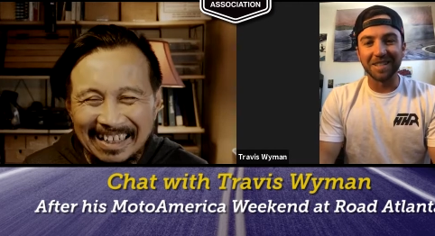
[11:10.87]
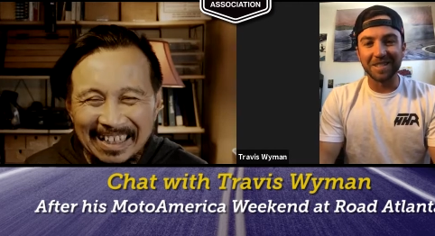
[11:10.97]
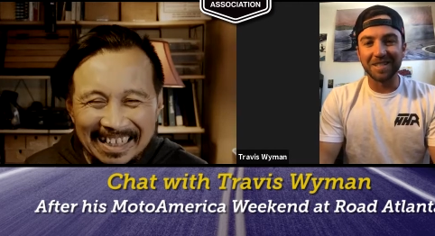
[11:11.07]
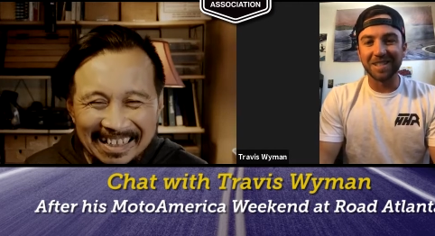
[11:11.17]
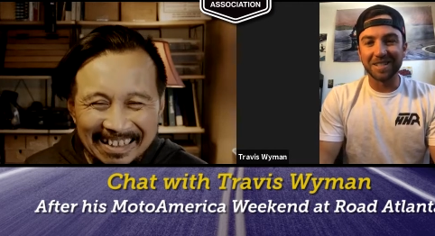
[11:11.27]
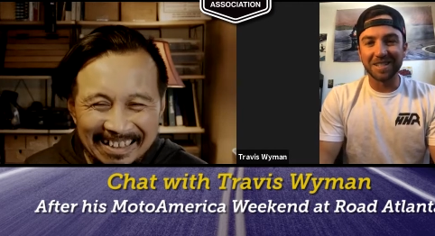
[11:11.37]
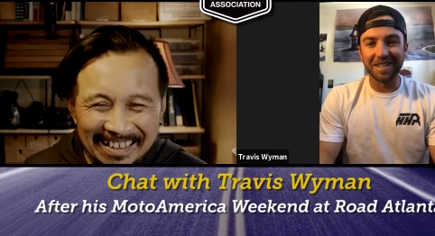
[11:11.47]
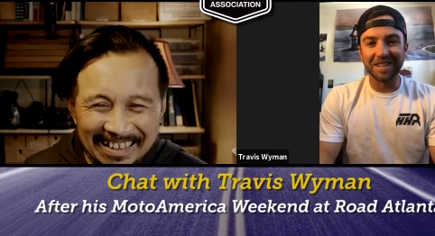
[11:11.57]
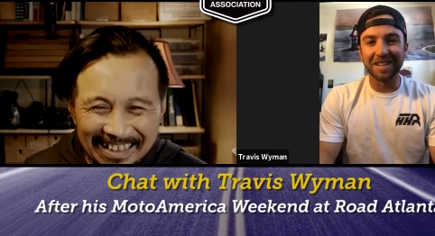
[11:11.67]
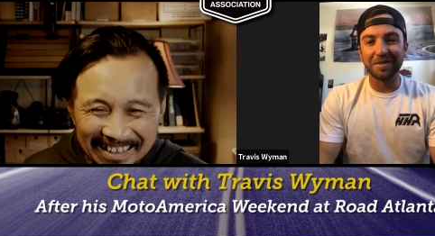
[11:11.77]
Speaker 1: had
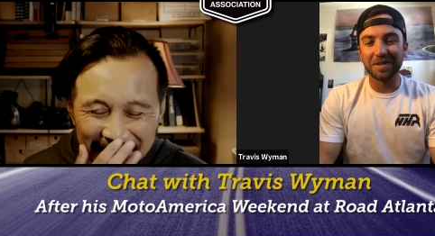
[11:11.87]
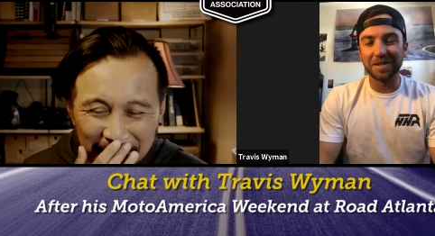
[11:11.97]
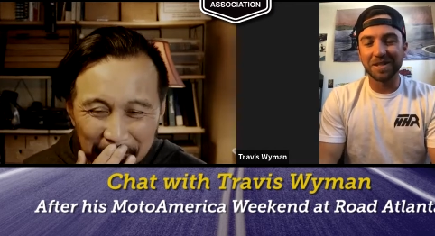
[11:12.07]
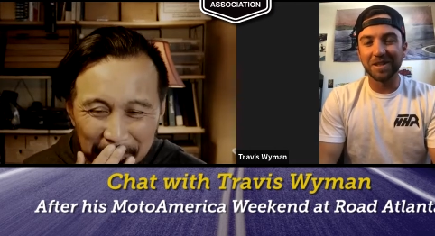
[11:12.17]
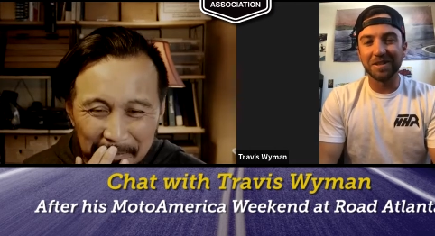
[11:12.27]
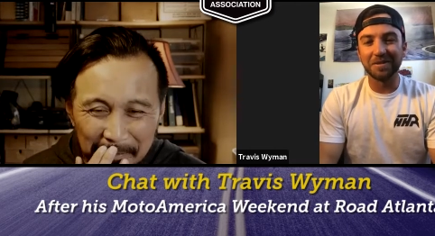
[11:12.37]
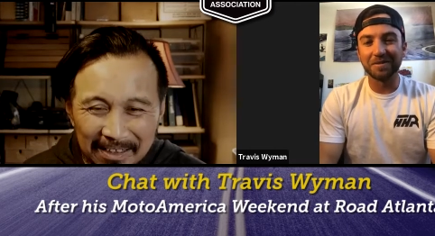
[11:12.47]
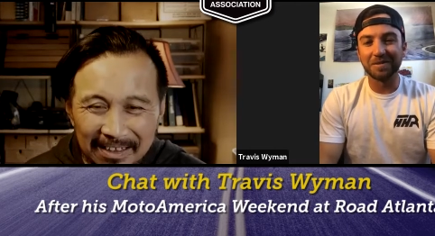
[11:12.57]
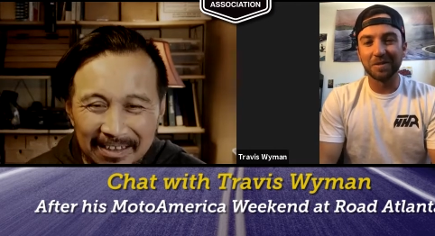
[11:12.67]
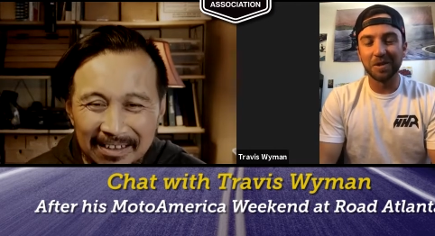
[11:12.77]
16 left, so
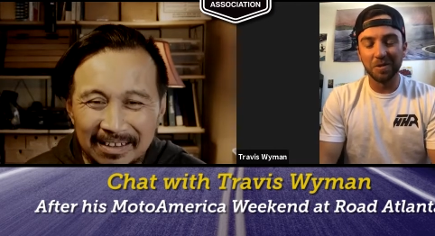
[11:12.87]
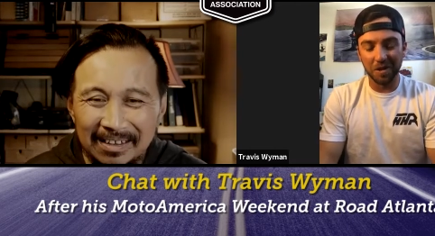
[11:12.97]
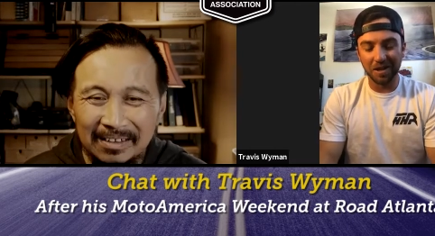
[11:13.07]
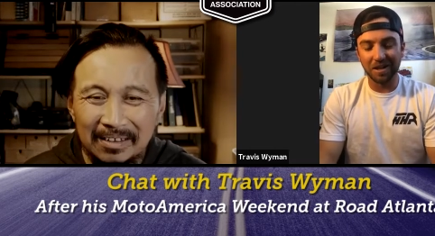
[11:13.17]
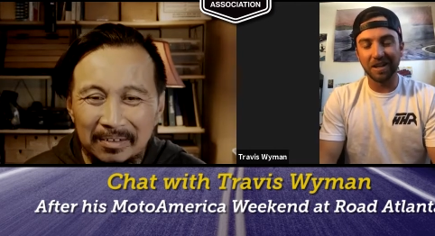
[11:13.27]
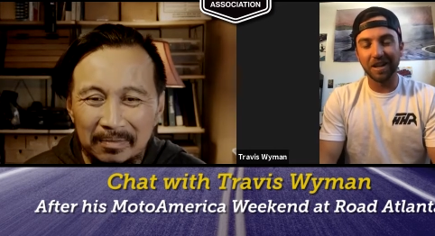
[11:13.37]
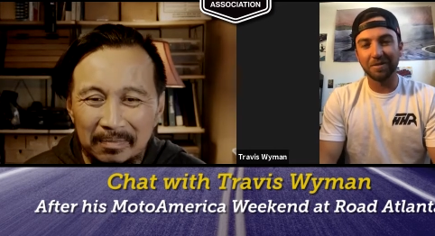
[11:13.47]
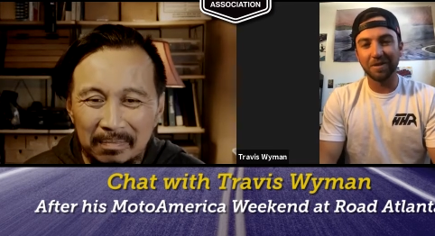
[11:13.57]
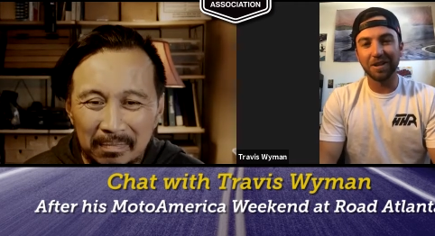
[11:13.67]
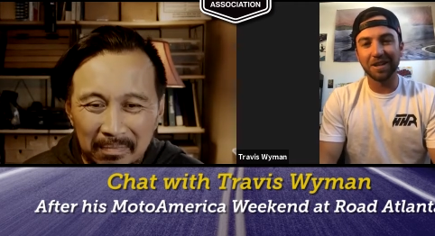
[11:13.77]
we'll work on
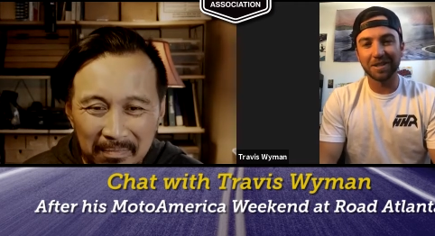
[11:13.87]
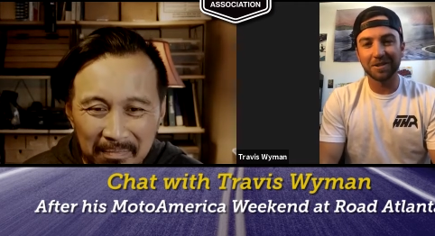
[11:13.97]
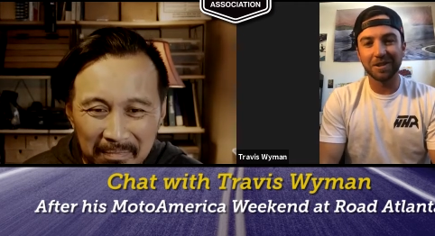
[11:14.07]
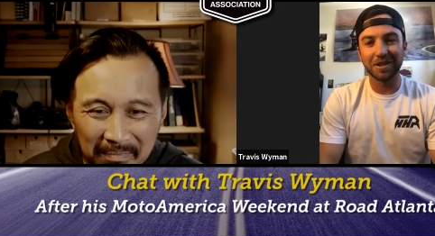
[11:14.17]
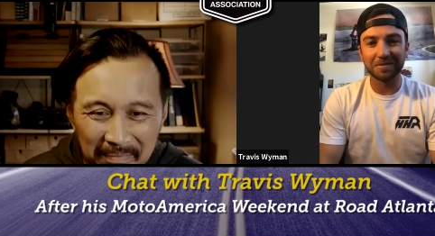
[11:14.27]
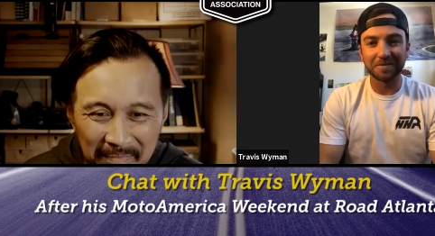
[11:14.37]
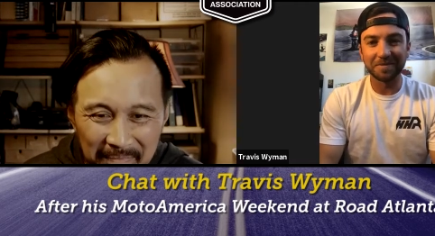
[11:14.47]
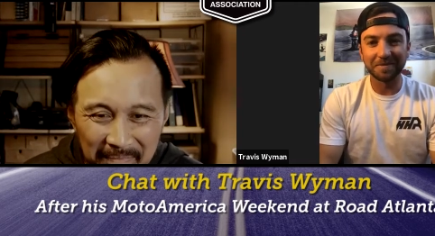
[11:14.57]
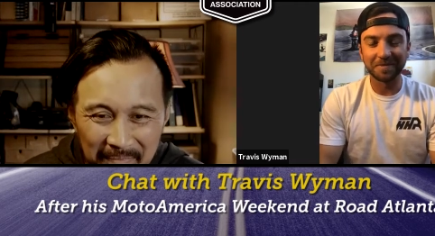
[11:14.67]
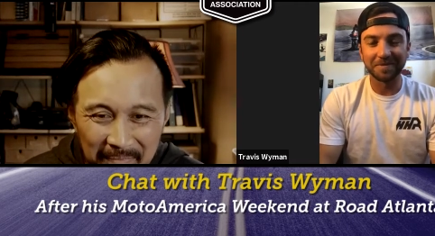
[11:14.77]
that for the next round.
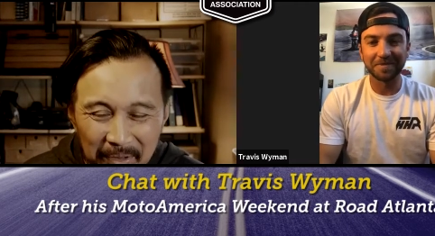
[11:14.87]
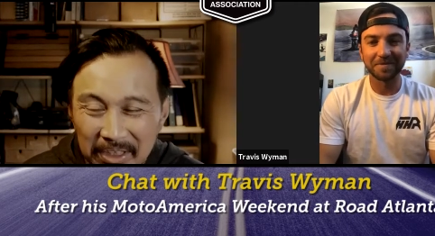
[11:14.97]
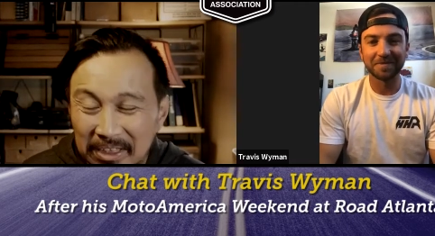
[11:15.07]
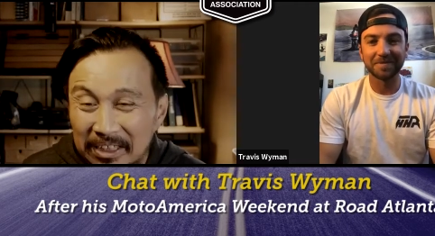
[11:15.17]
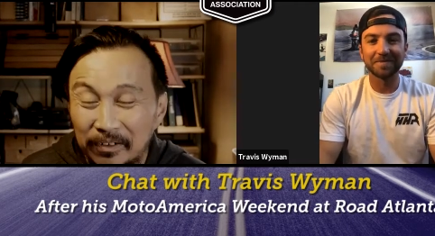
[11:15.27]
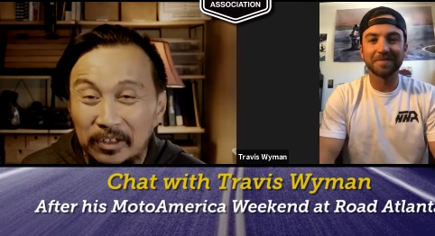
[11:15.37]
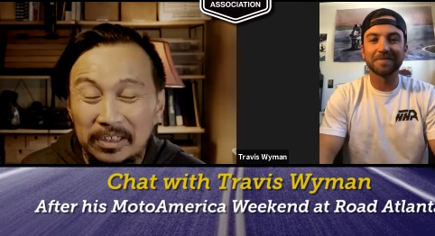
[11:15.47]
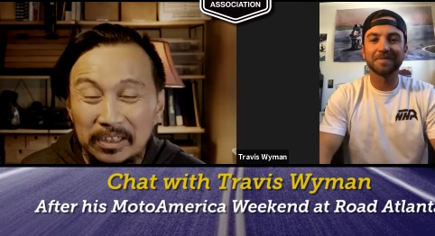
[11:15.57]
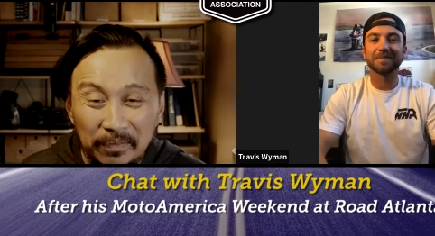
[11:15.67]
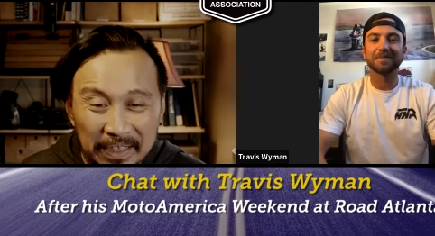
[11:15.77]
But you
Speaker 2: still you
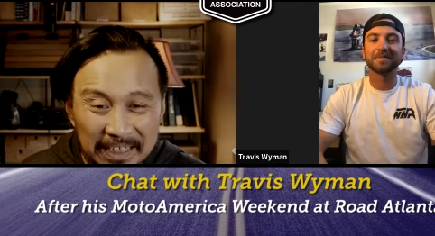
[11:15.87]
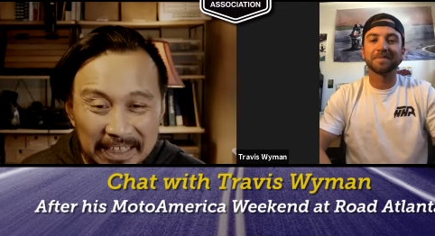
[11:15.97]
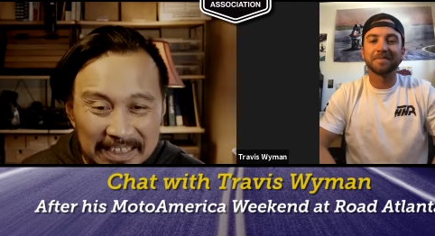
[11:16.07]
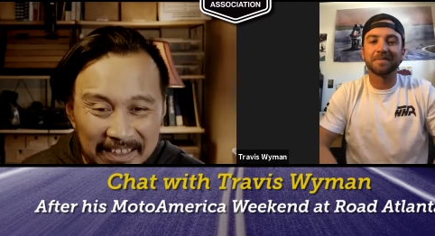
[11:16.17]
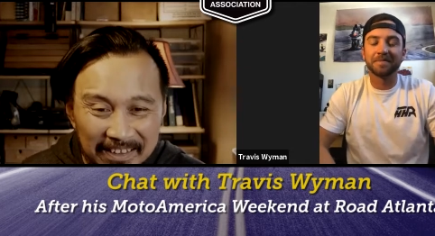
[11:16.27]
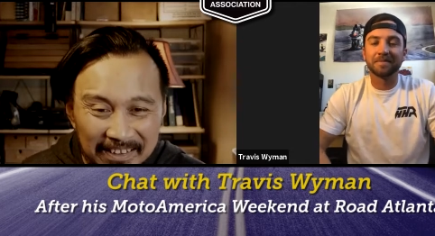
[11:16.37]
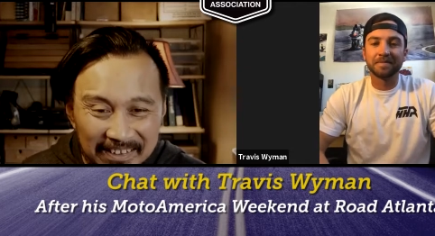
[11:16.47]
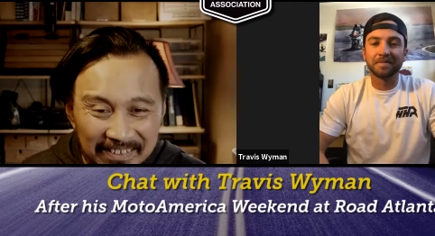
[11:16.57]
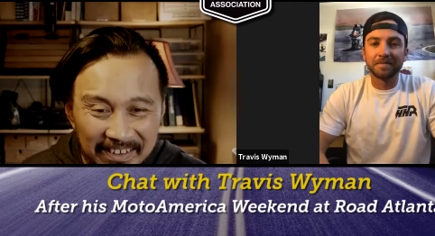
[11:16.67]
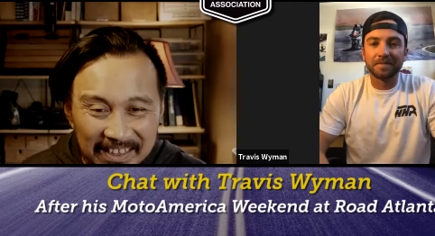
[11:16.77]
still finished eighth,
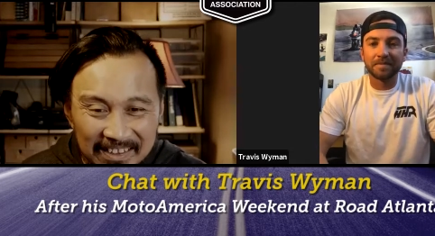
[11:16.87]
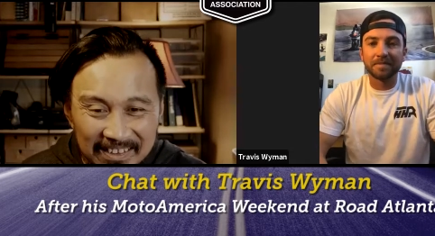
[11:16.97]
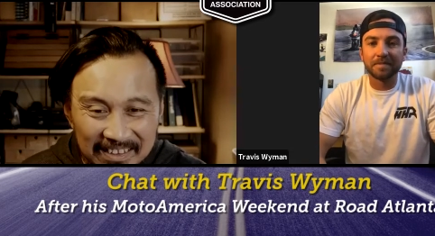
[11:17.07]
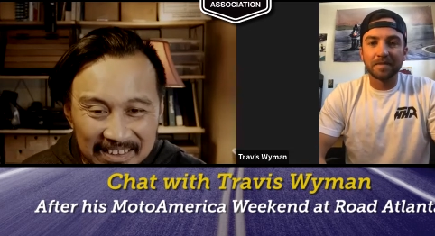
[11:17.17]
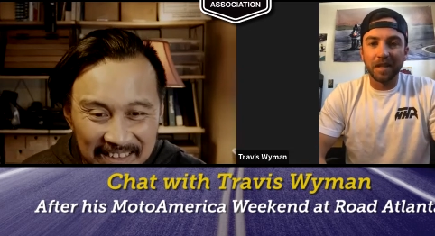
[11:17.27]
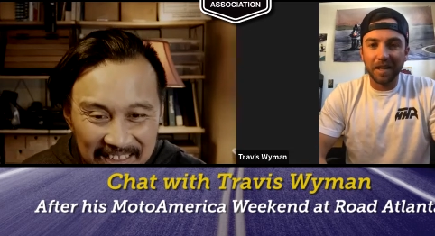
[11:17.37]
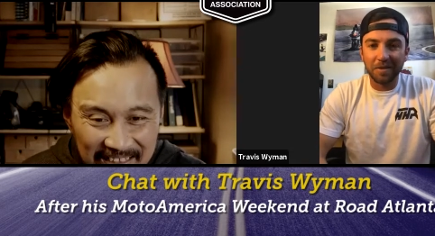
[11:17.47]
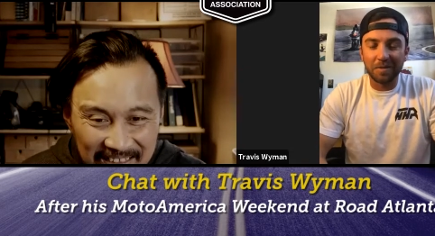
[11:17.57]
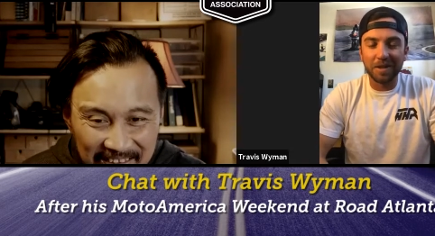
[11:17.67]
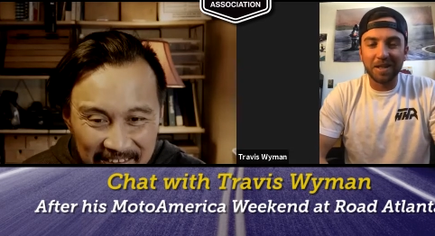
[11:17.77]
right? You still uh,
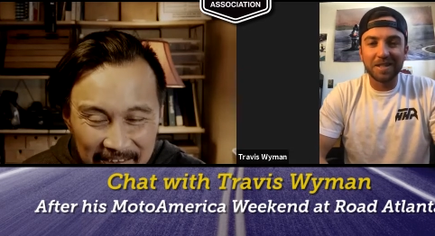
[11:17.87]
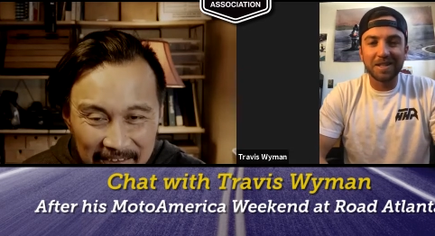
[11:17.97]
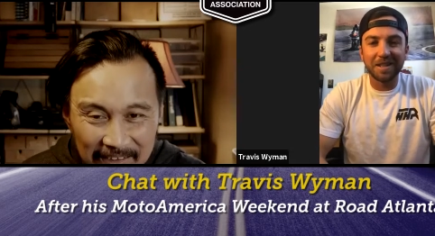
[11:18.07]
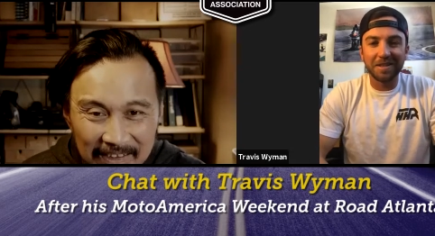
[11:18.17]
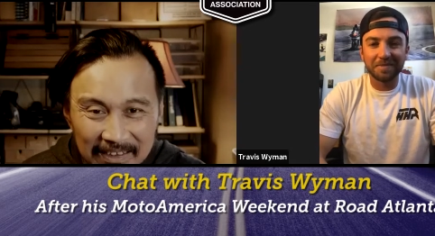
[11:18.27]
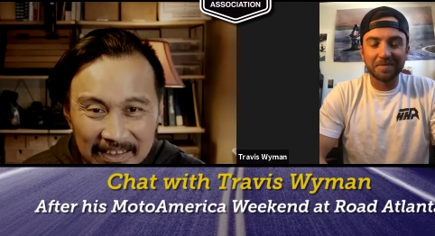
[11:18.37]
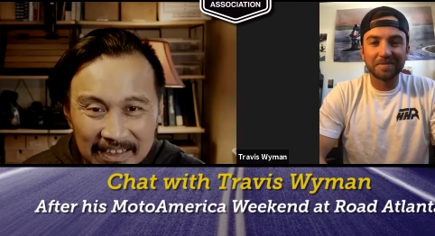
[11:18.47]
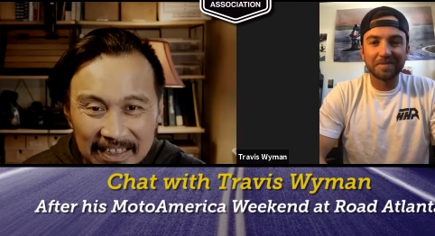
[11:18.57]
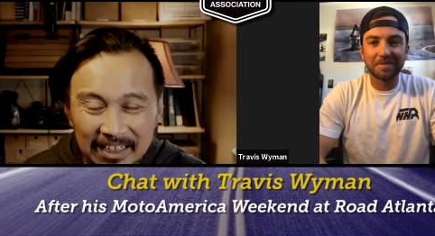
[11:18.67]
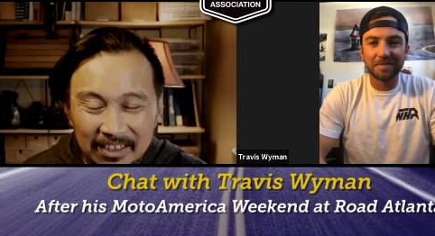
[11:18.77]
eighth
Speaker 1: place. Yep.
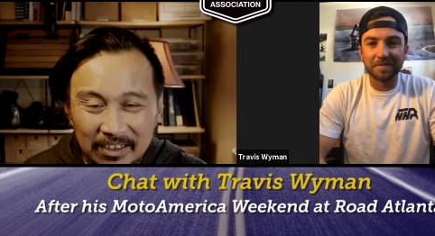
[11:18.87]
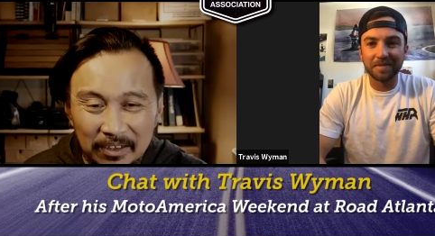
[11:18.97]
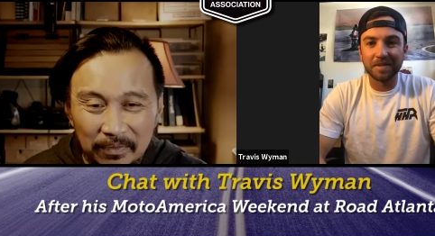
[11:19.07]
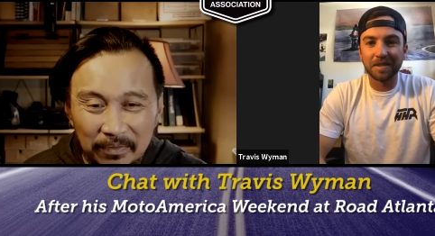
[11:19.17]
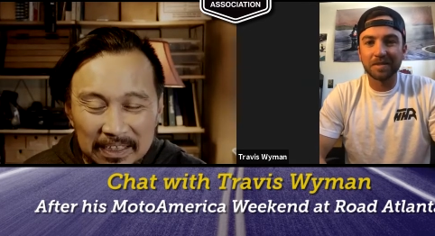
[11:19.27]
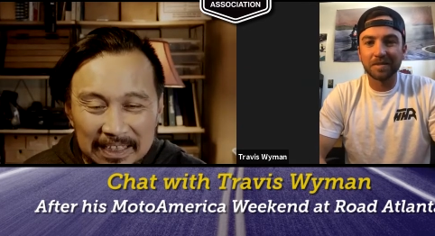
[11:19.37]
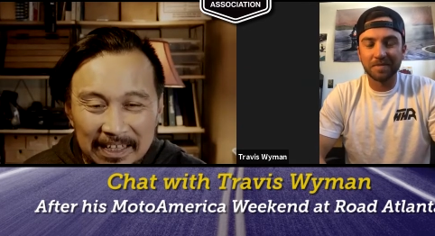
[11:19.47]
Speaker 2: Yeah, you still finished